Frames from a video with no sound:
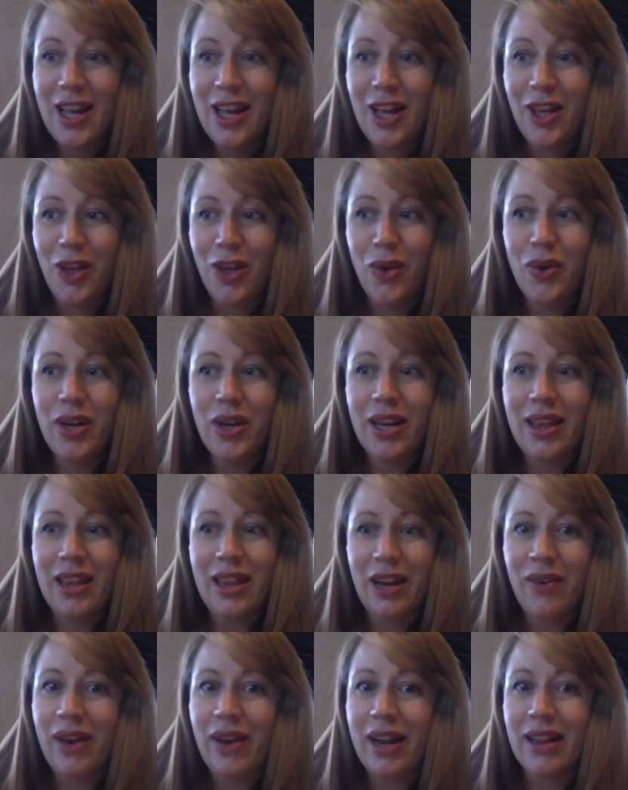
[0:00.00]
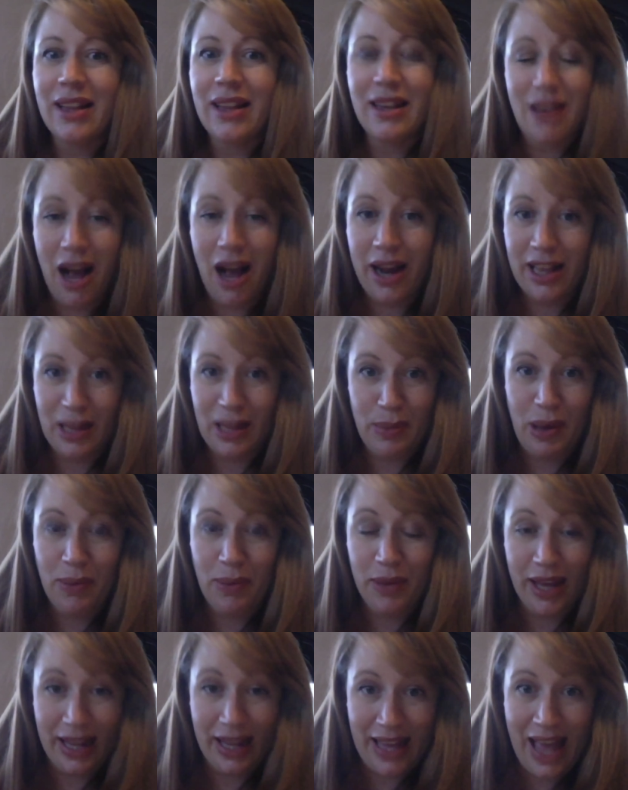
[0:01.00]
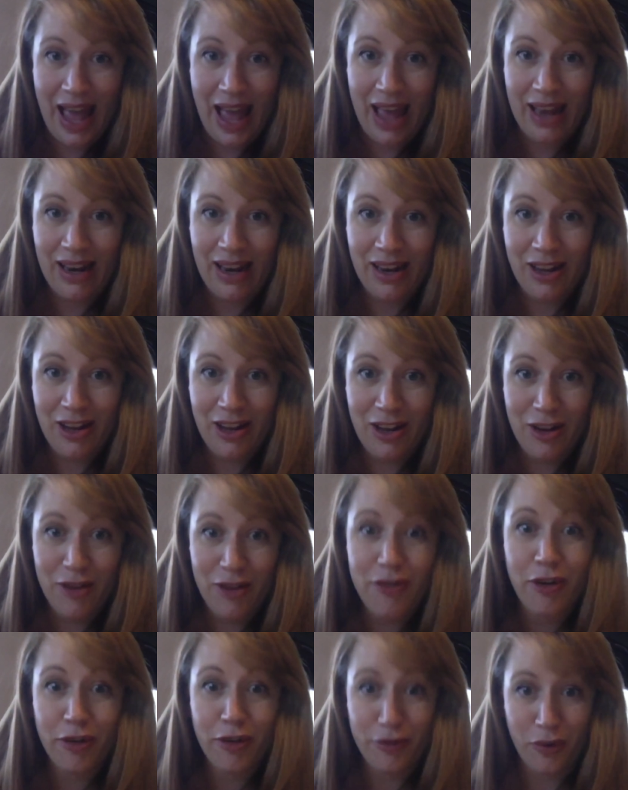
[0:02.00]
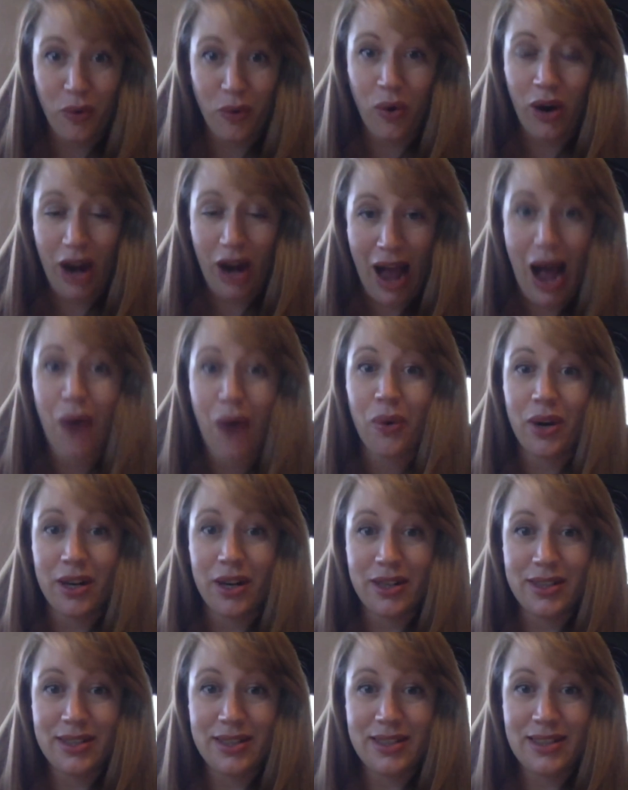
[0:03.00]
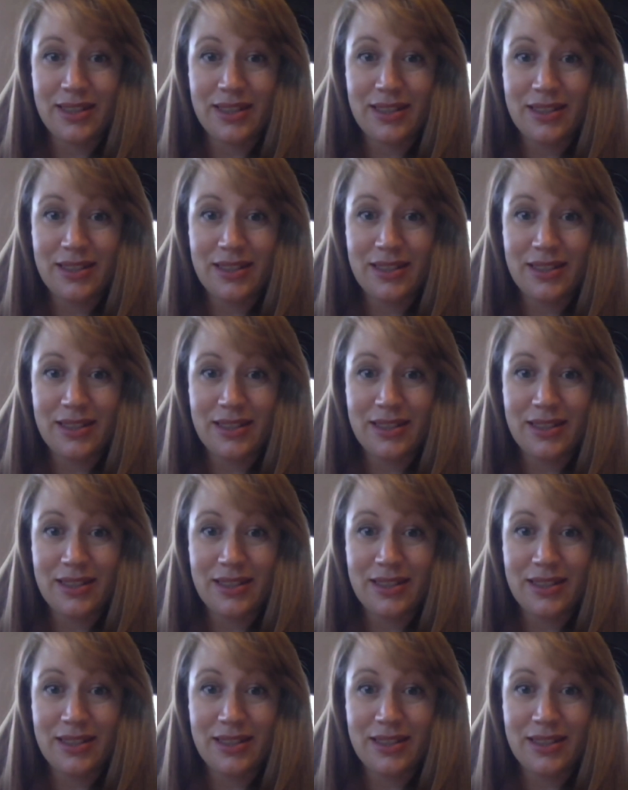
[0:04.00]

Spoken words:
you could theoretically not get the baby again for 4 hours.